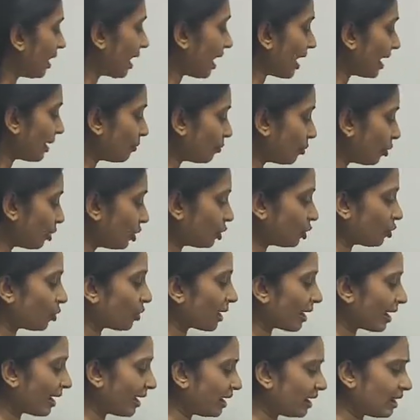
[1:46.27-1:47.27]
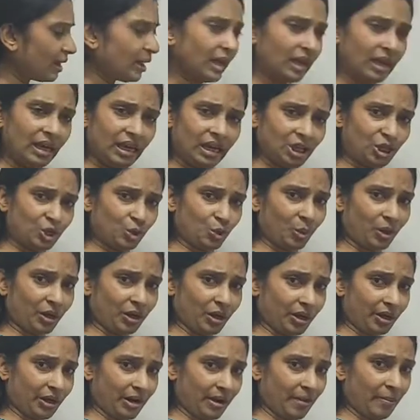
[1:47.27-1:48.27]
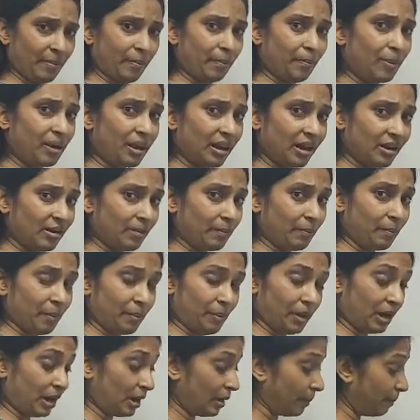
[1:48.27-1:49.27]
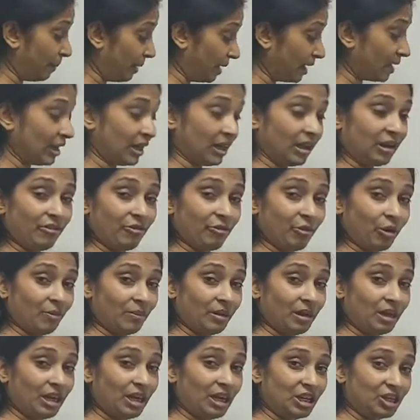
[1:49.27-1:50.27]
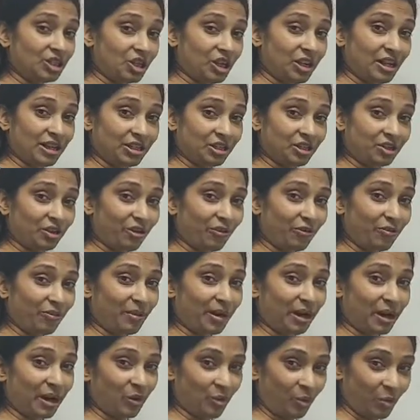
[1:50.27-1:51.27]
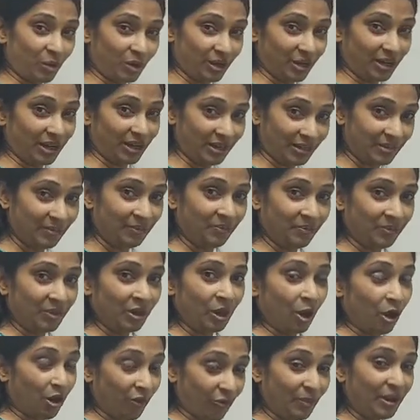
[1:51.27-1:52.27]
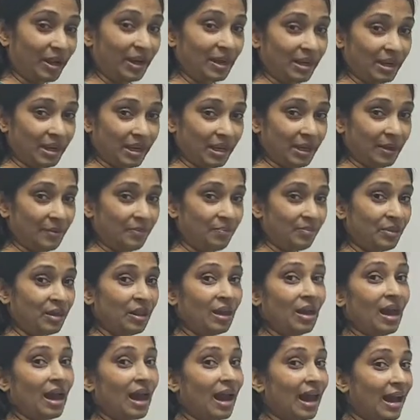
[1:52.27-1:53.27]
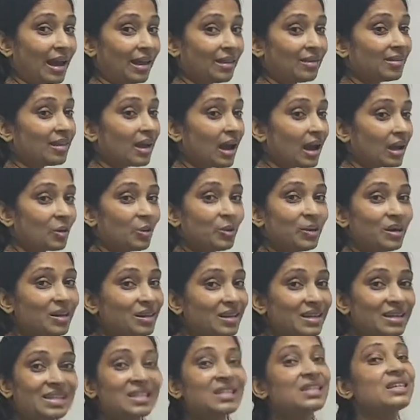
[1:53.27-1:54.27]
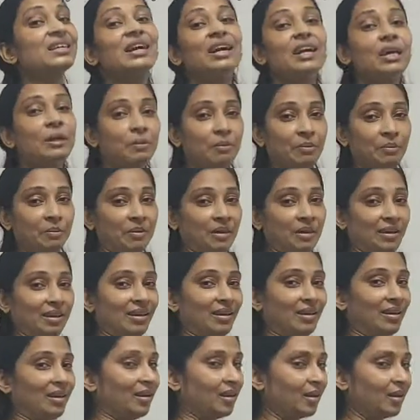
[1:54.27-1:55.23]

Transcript: I am going to write each word beginning from each letter of my word, of my name, and that will describe me.